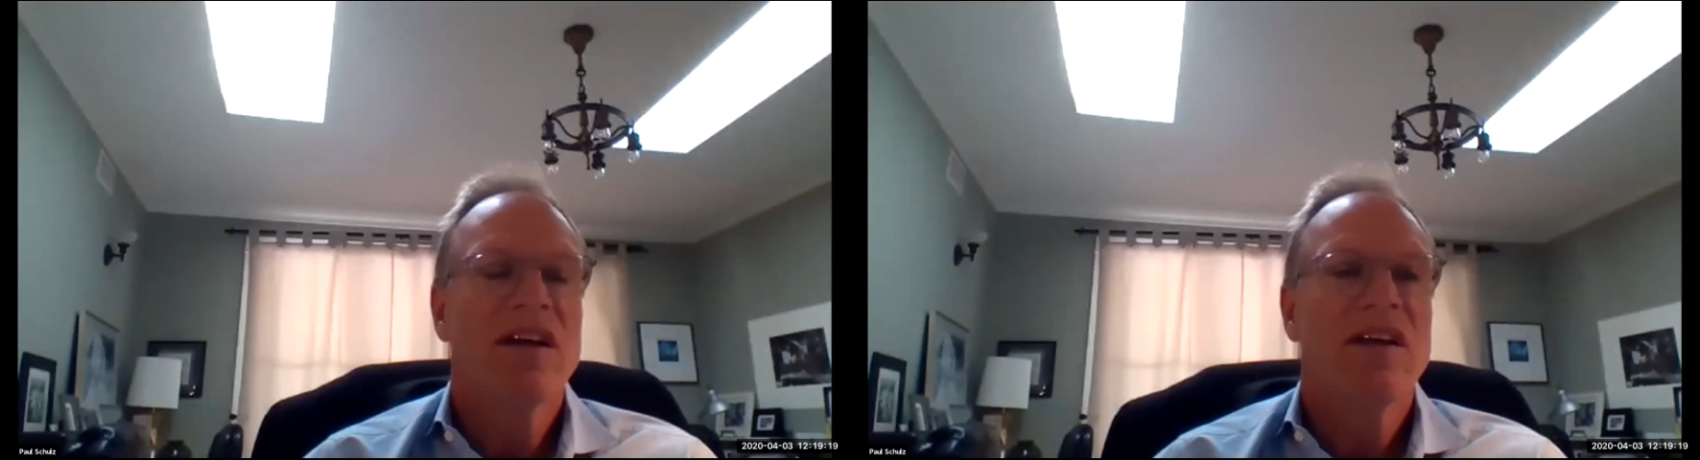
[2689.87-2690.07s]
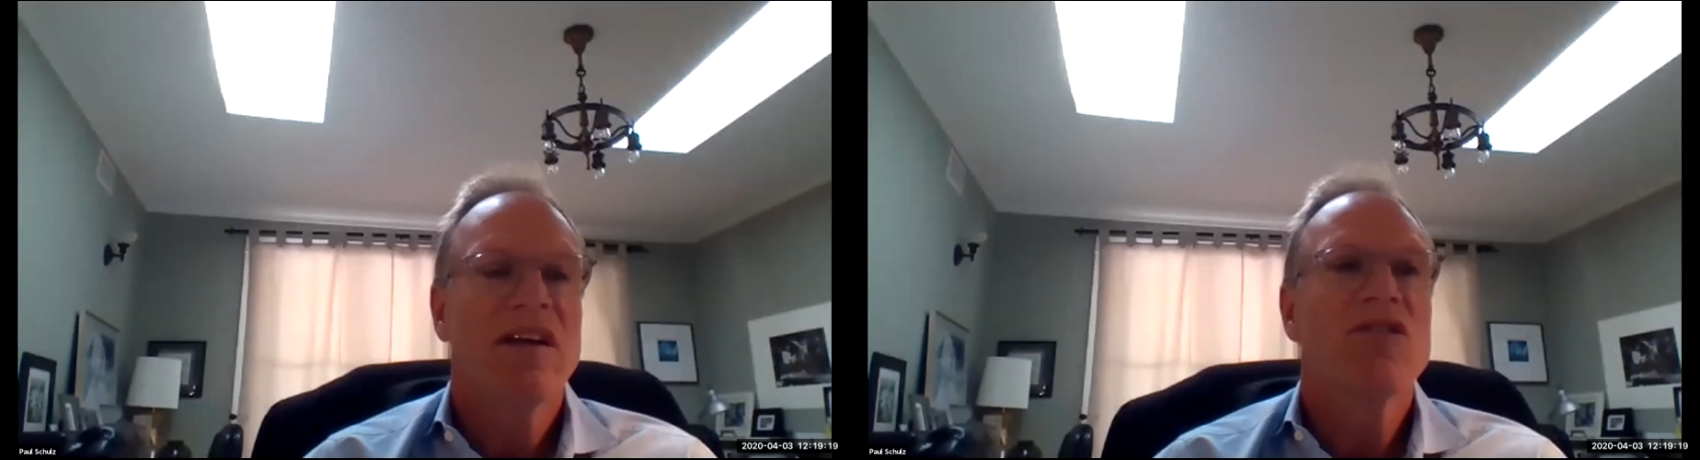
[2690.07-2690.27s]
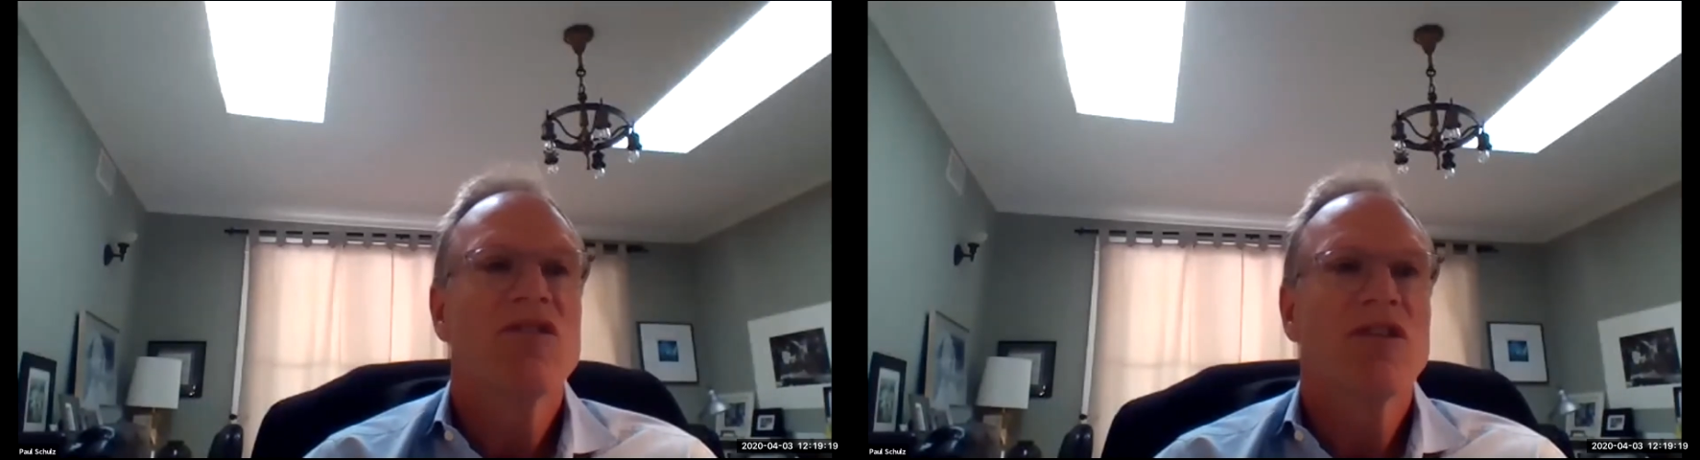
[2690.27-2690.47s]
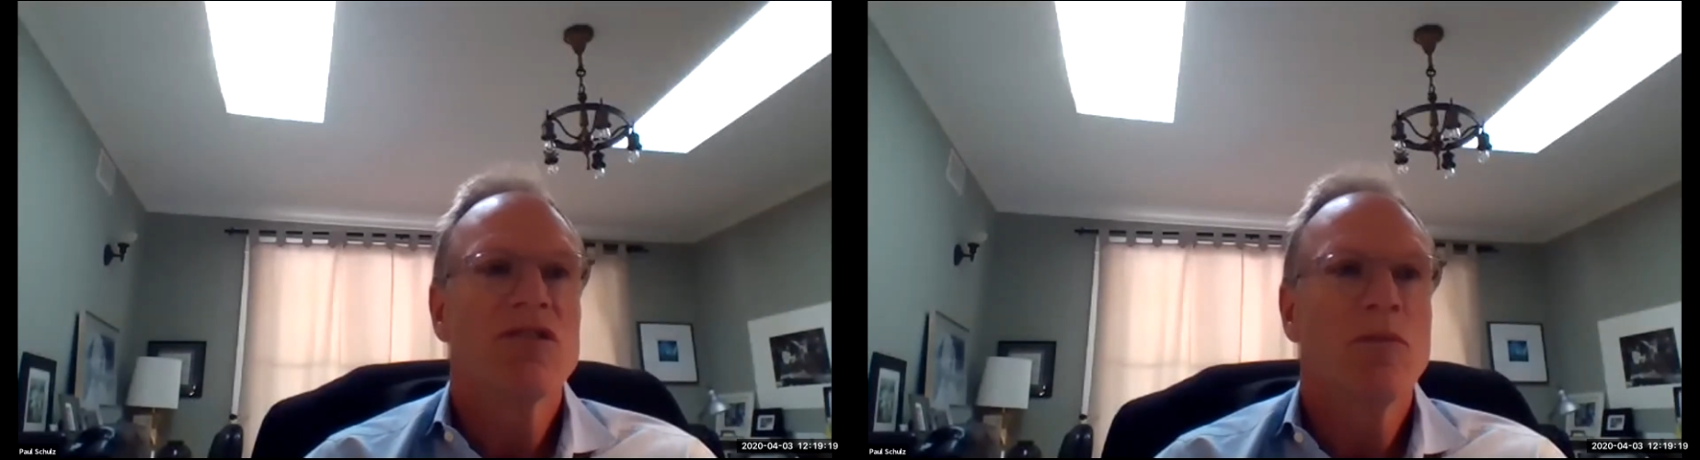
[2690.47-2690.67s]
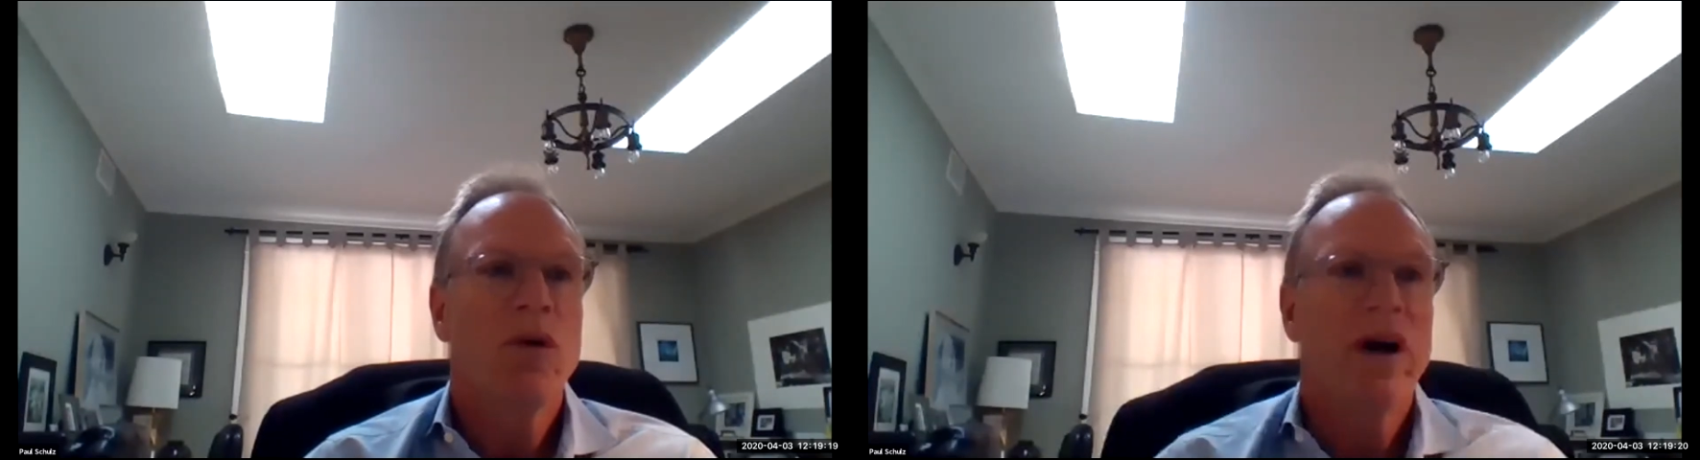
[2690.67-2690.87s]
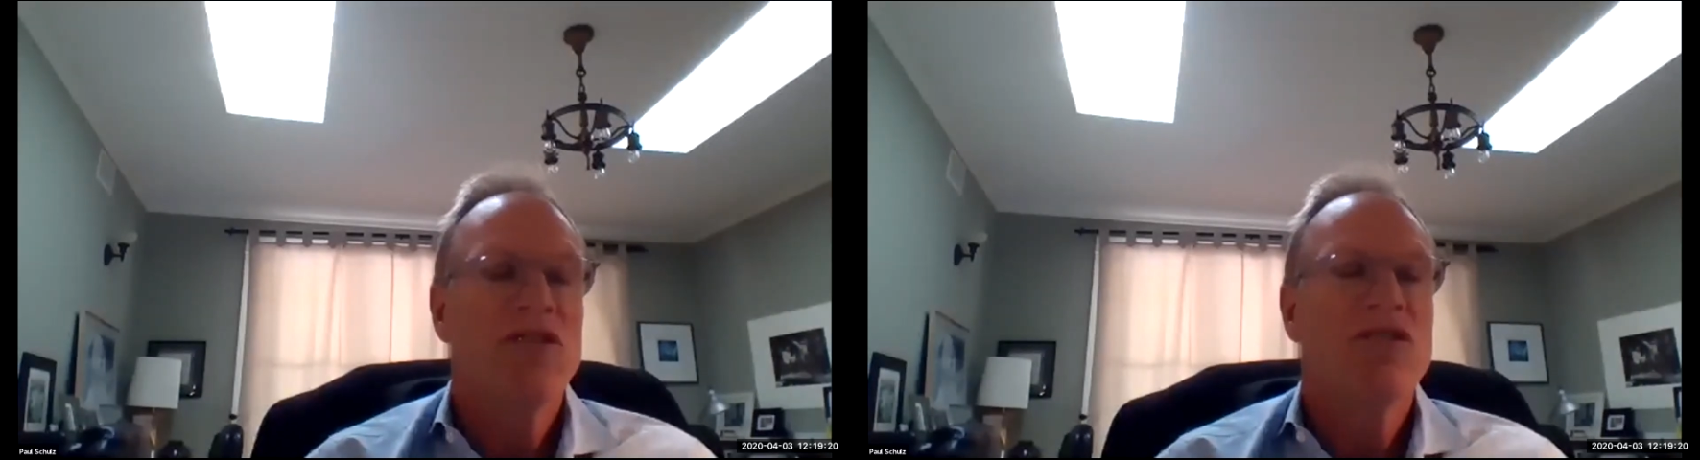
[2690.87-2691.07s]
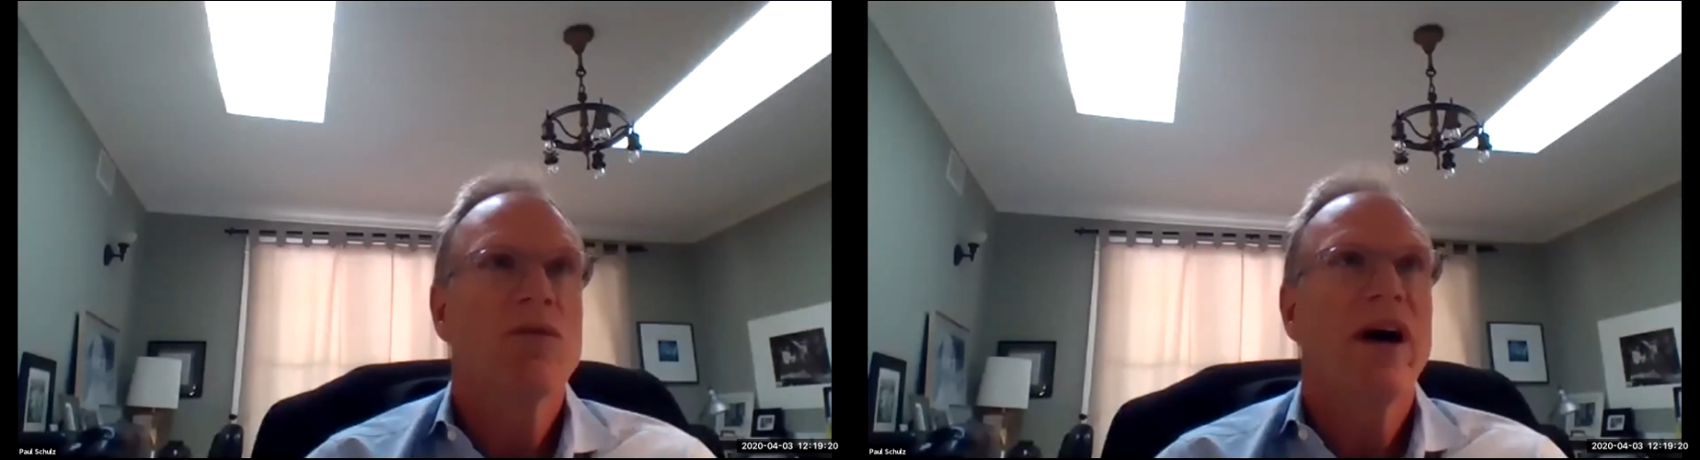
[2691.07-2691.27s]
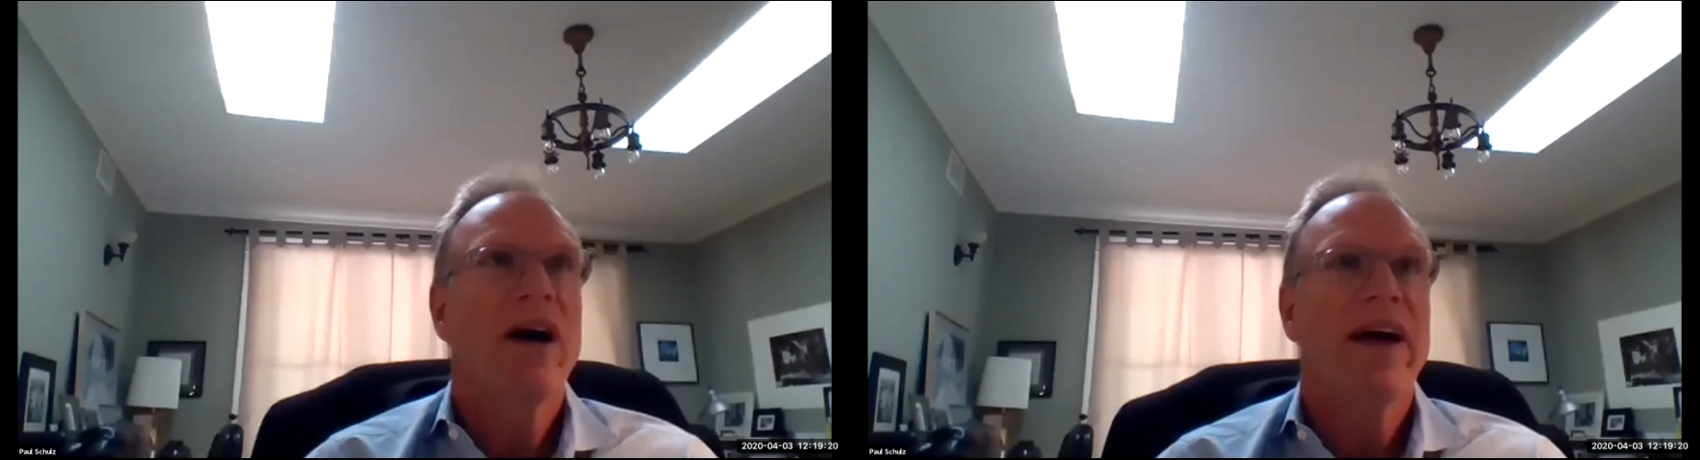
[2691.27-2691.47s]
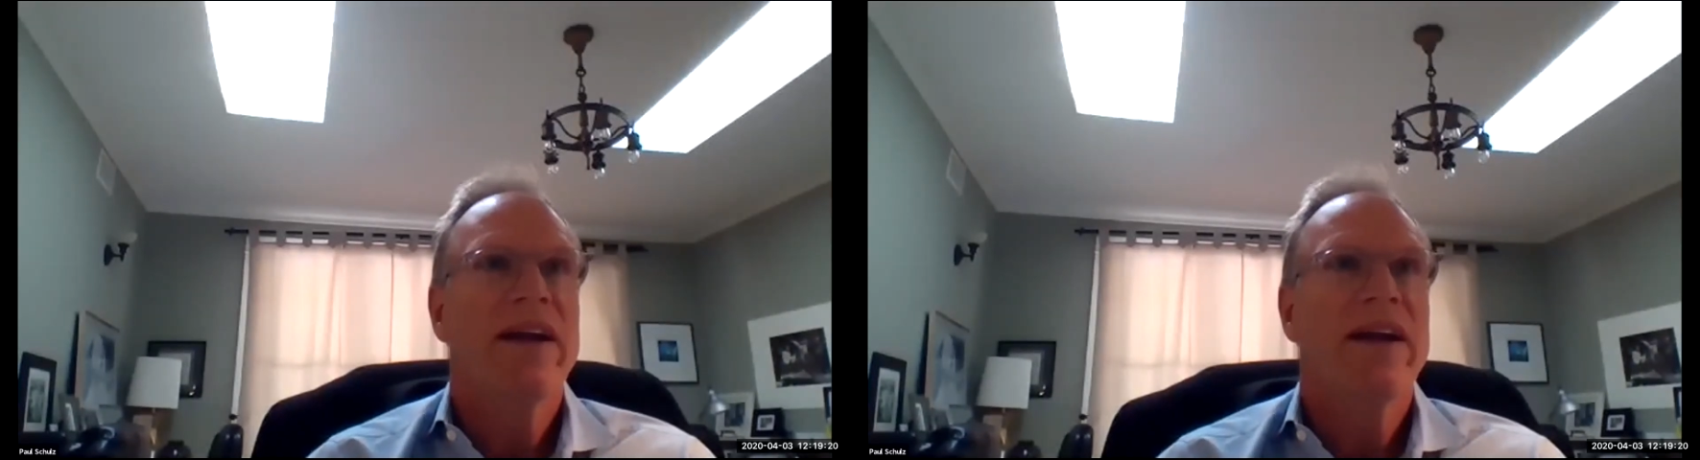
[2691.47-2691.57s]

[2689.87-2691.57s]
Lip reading: there's still some questions around that,